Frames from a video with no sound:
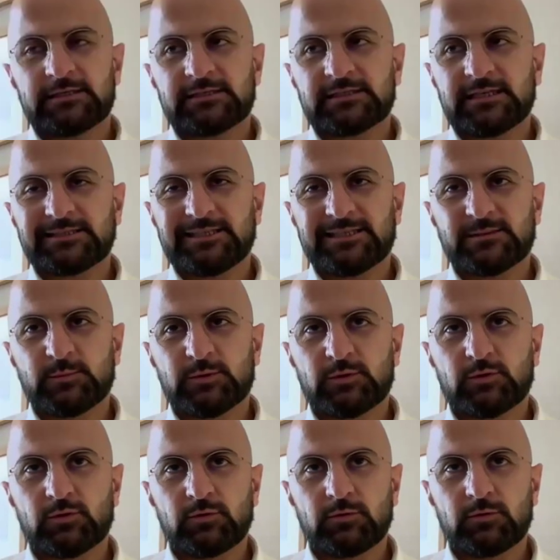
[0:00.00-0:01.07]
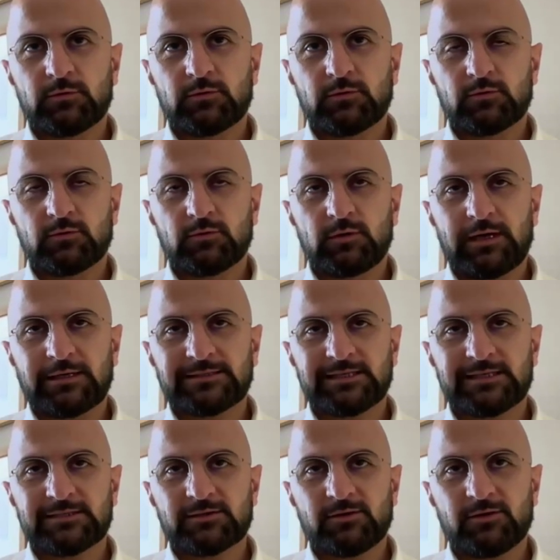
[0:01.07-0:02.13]
any risk assessment tool to
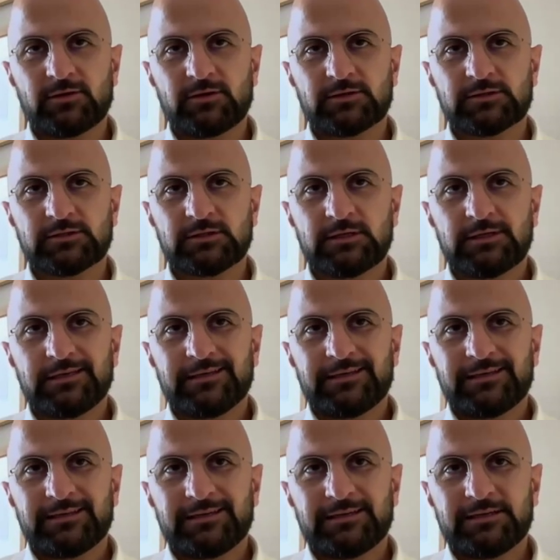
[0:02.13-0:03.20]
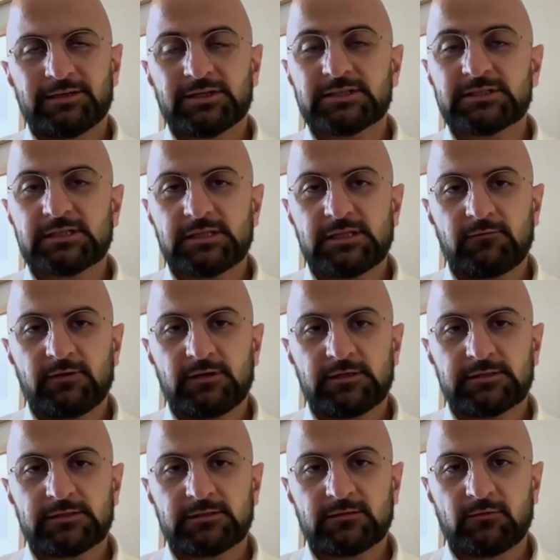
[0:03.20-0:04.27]
assess all those risk
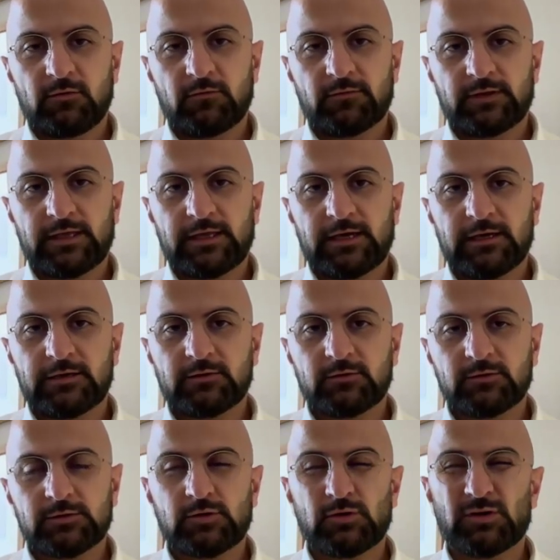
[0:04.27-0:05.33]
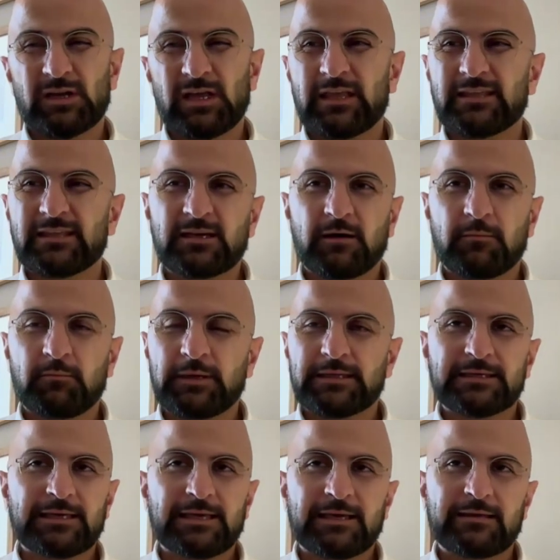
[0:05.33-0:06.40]
levels of the AI tools, or any
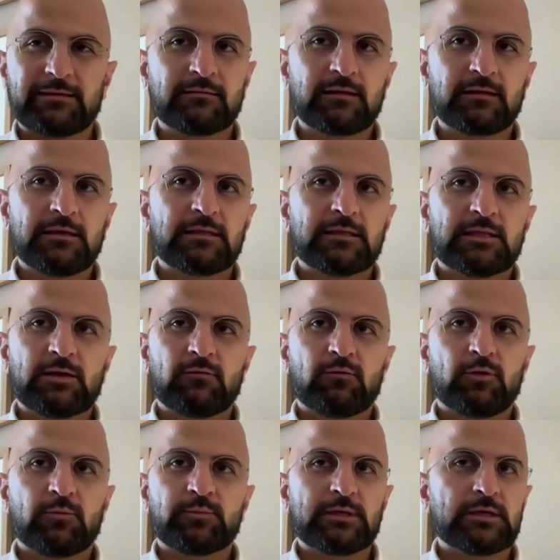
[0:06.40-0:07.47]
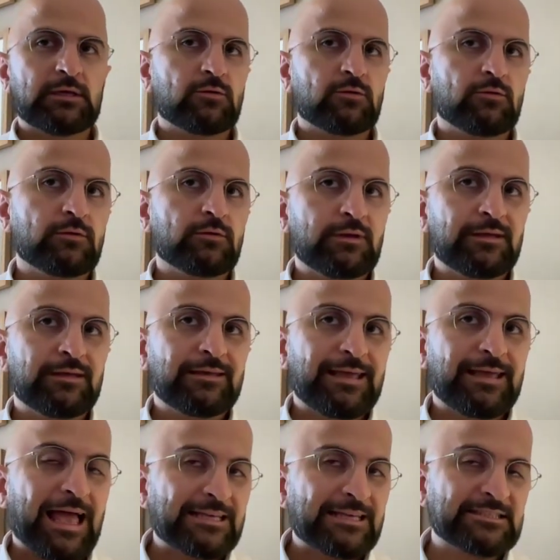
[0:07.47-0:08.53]
company can develop their own
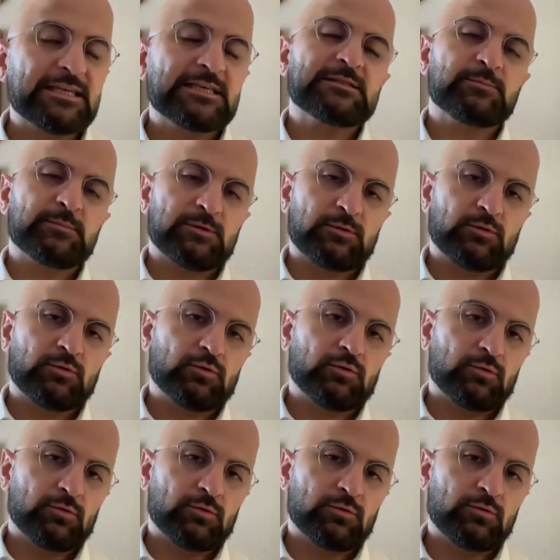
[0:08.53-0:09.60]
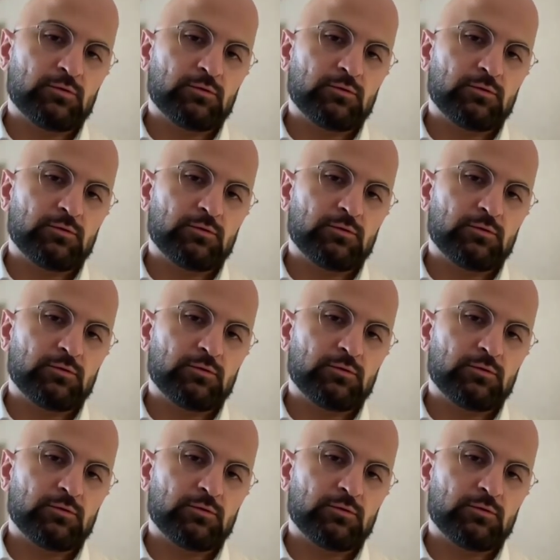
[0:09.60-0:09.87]
assessment tool?